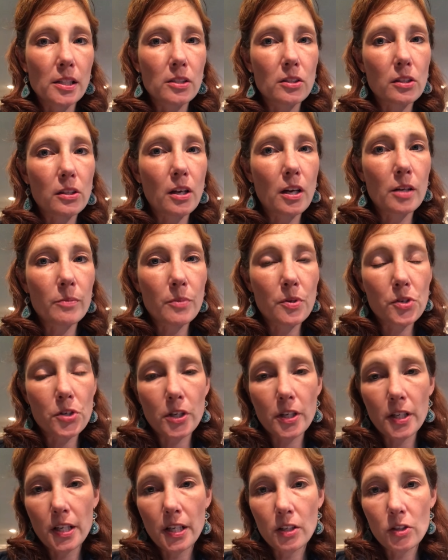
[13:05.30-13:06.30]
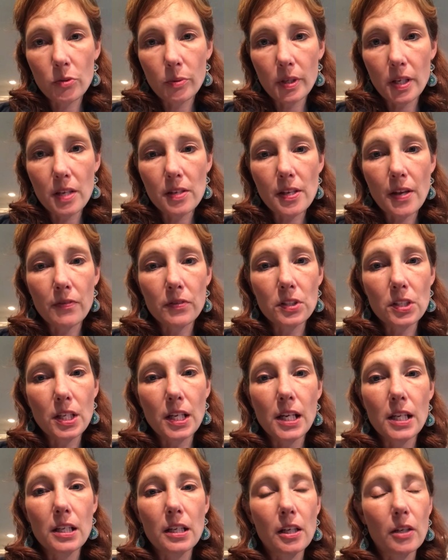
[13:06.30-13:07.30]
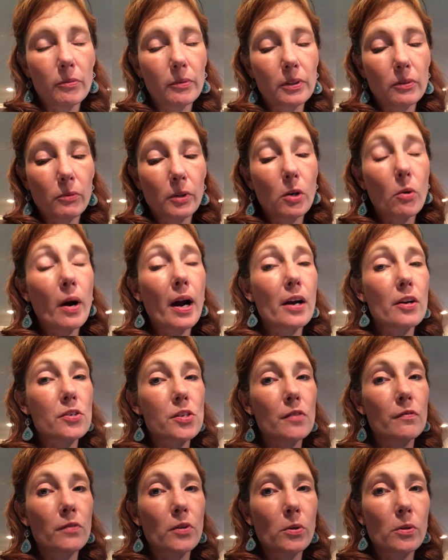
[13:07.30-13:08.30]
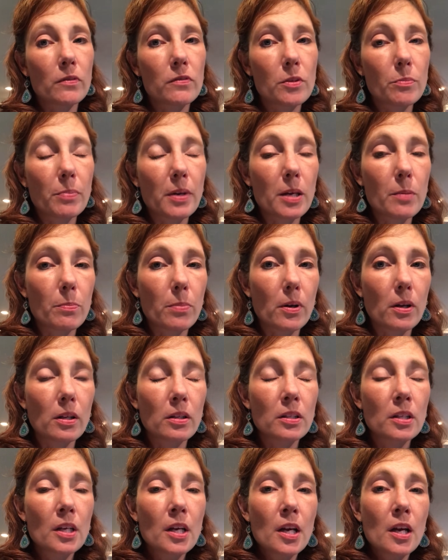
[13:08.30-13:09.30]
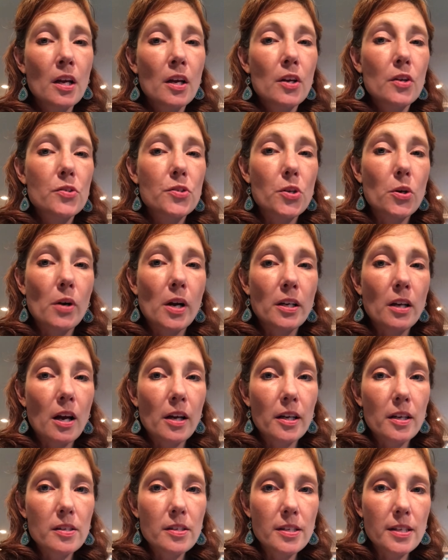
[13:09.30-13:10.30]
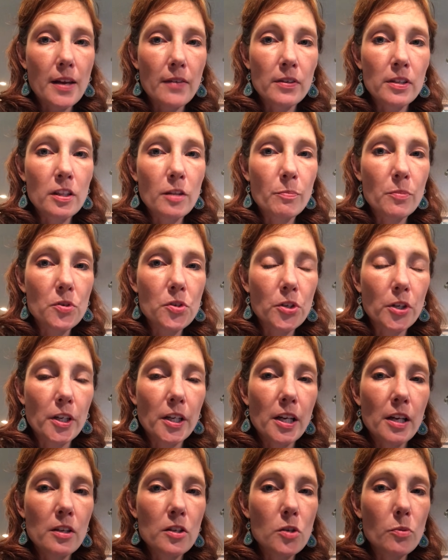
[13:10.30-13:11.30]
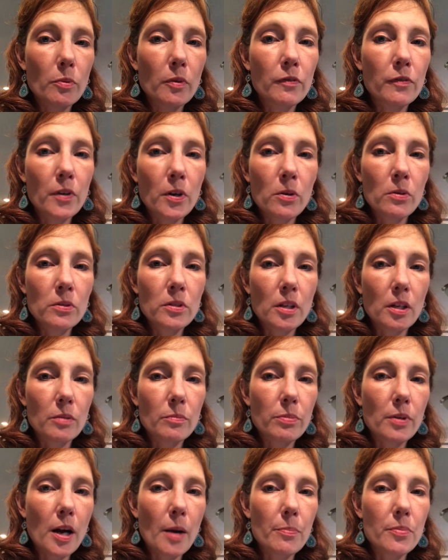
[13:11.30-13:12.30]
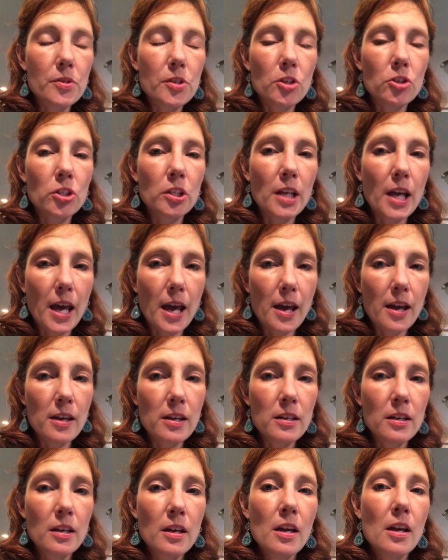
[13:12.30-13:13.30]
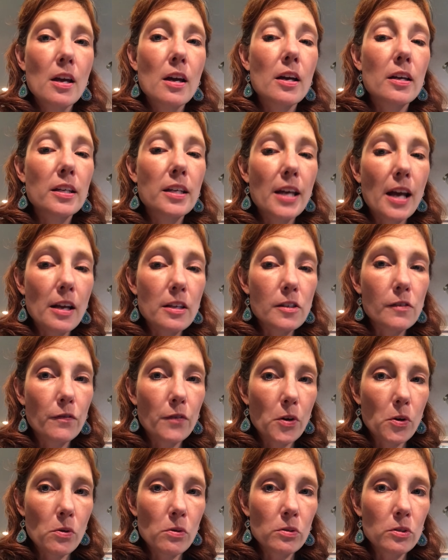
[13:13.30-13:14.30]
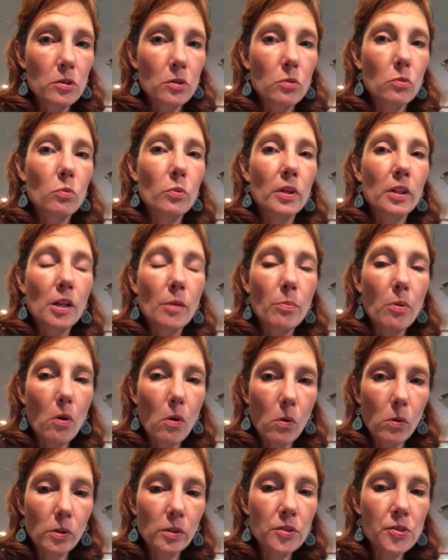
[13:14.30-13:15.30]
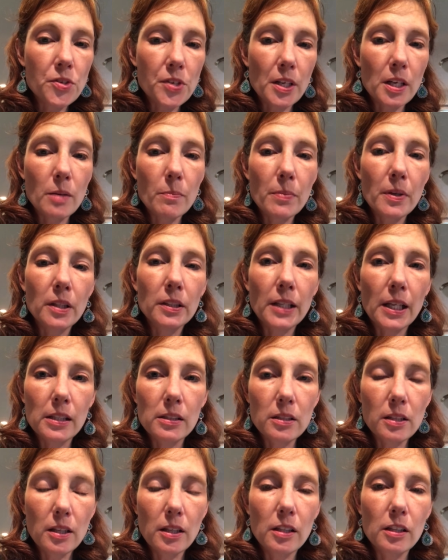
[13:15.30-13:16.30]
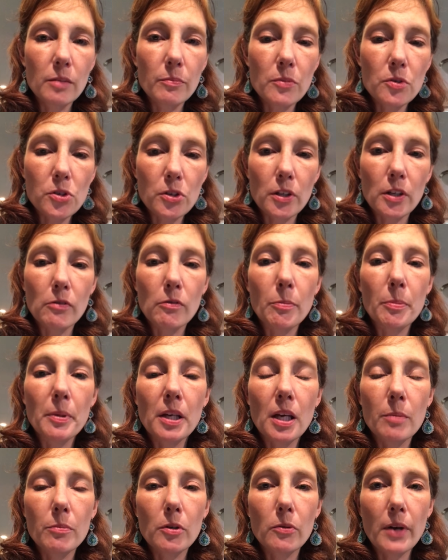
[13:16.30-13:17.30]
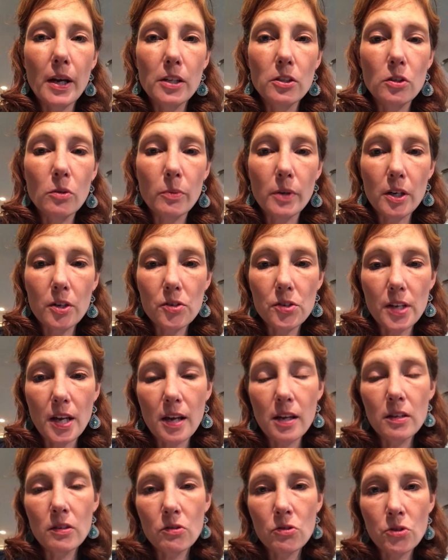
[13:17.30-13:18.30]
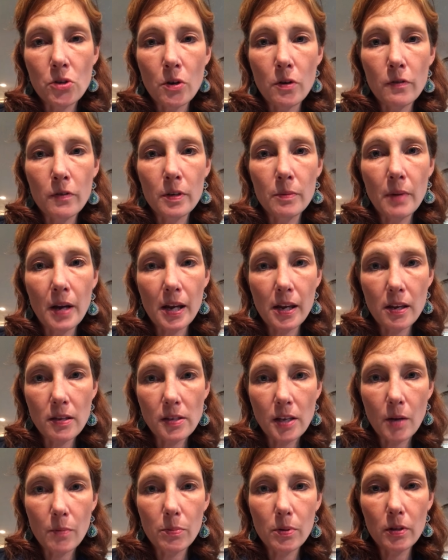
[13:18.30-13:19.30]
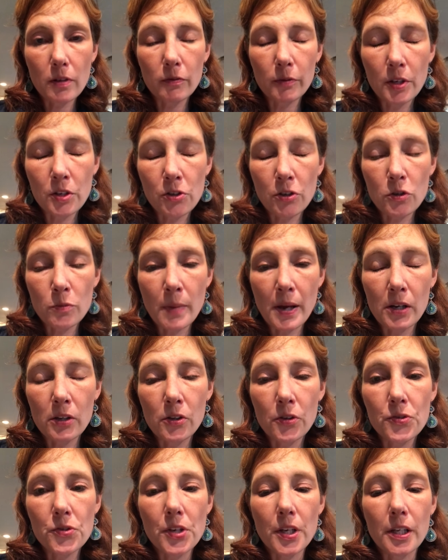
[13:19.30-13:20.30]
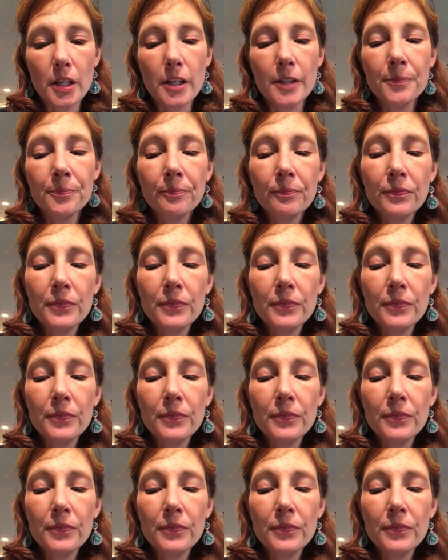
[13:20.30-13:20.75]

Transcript: into law in Missouri in 2017, and it requires a vote of the people. So on August 7th, Missourians will vote on Proposition A. A yes vote will uphold Senate Bill 19, and Missouri will become a right-to-work state. So in my example of Research Medical Center,